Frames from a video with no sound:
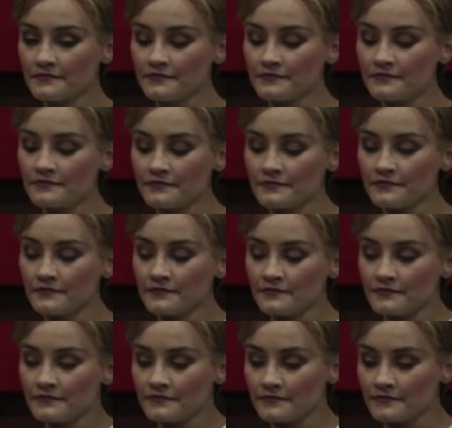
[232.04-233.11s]

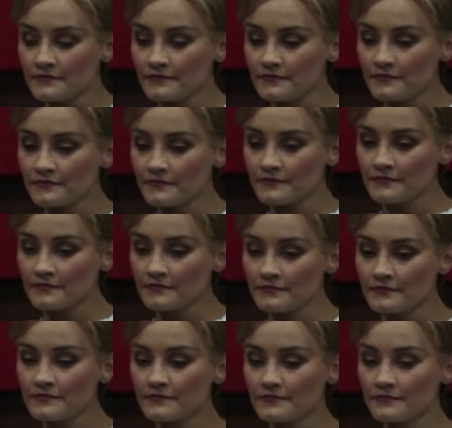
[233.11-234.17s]

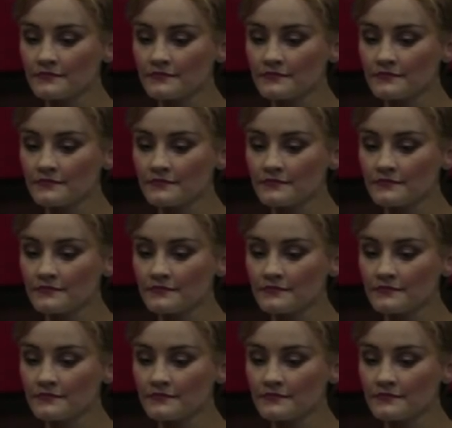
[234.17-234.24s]
[no speech]